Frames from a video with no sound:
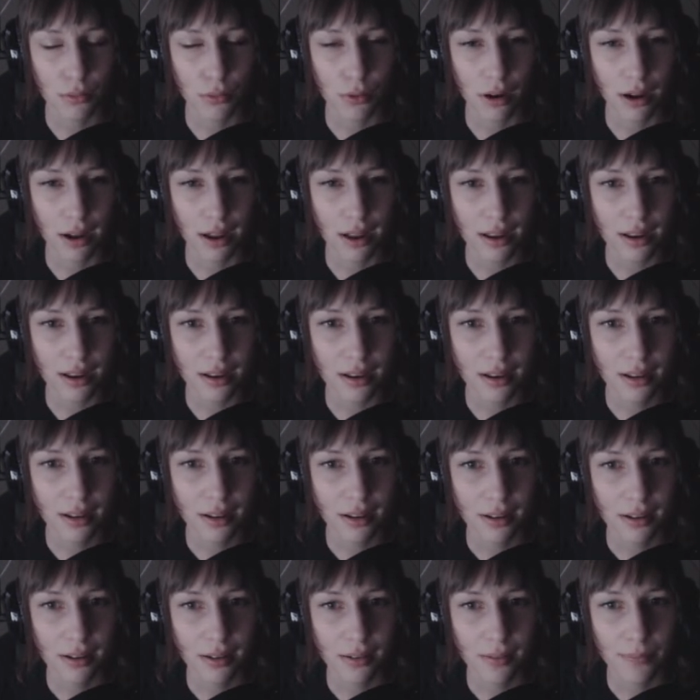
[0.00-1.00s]
What?
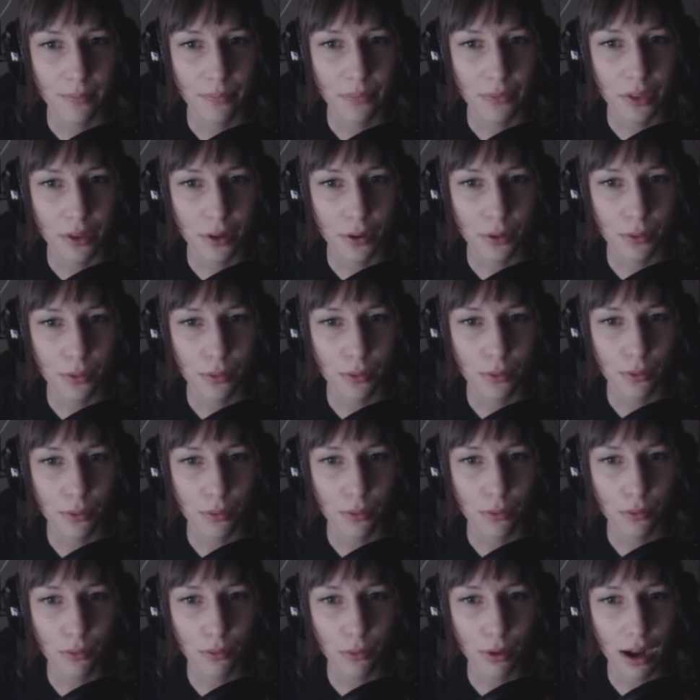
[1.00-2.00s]

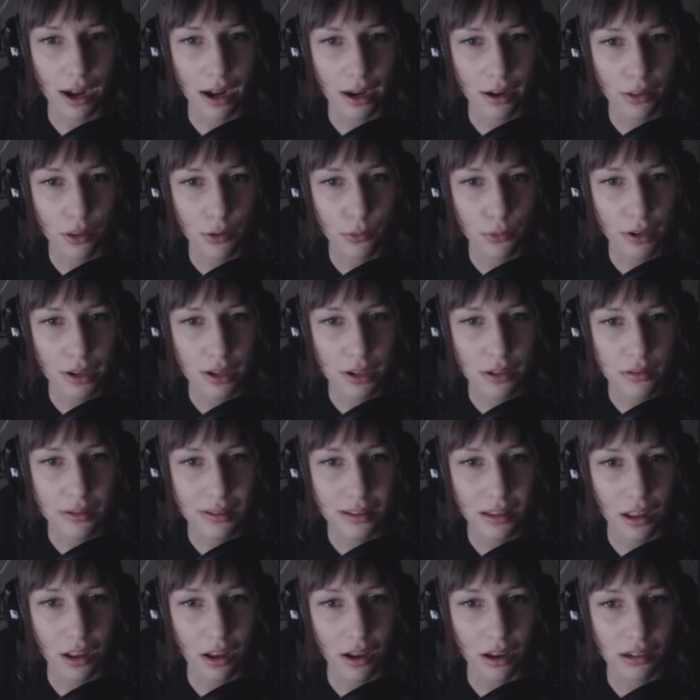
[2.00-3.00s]
Why are the
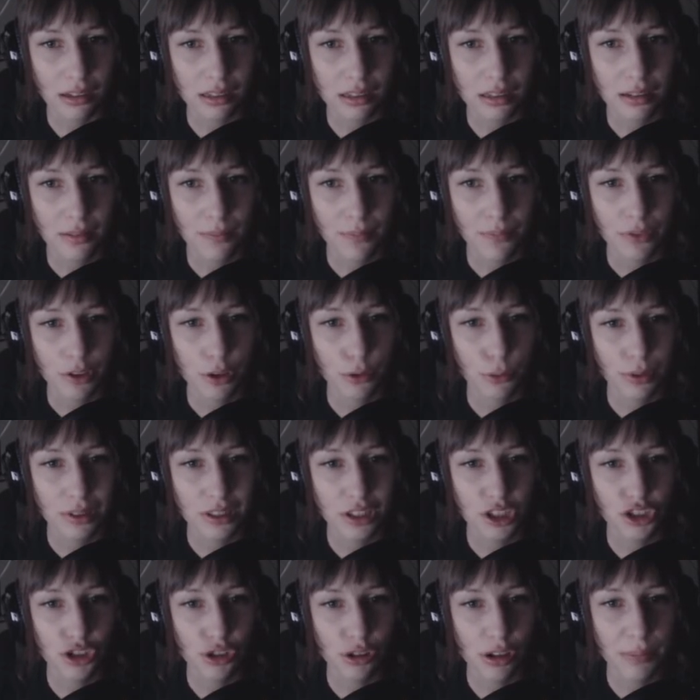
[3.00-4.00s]
windows locked?
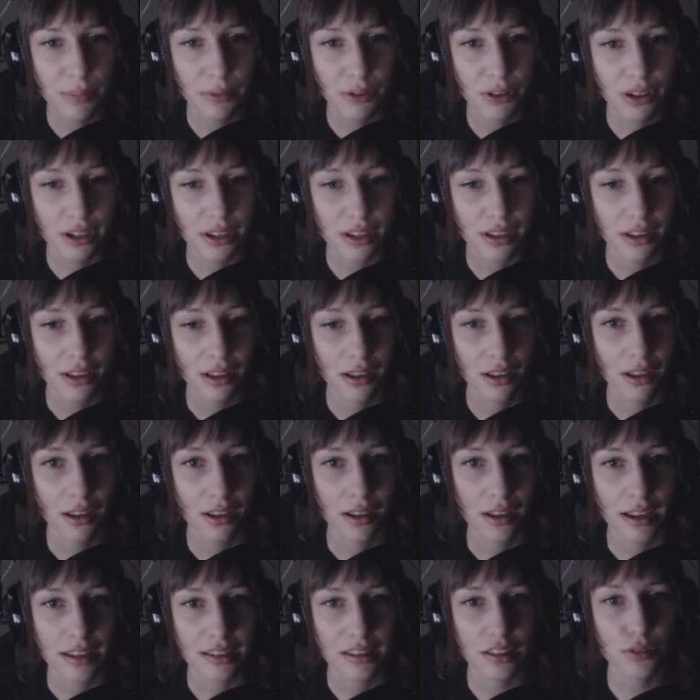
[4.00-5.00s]
What's a trippery?
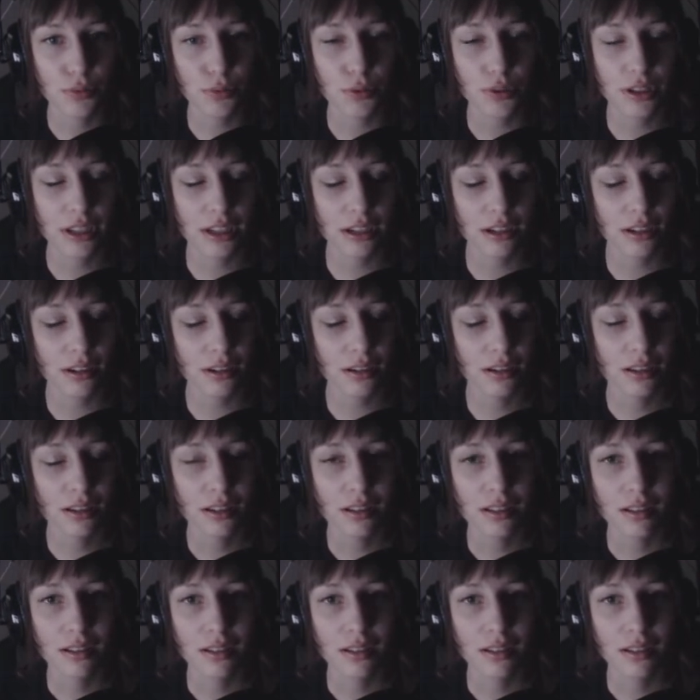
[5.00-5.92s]
Is it through here?